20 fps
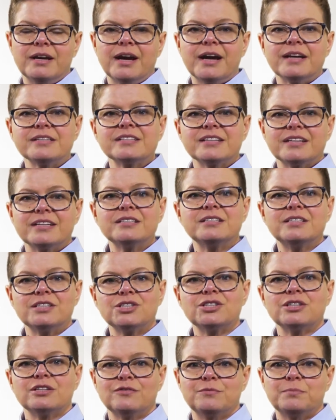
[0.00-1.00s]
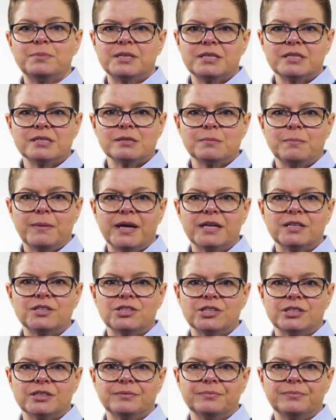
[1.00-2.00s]
as a condition of
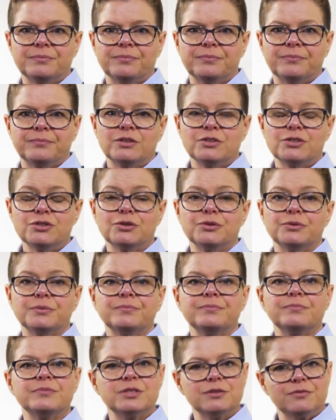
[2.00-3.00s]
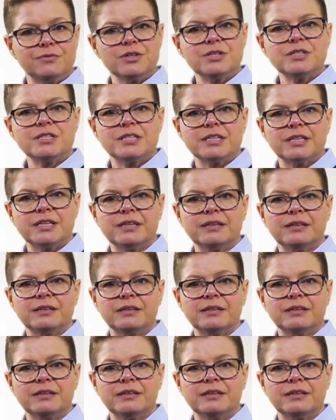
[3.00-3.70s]
participation. 2. Diversity.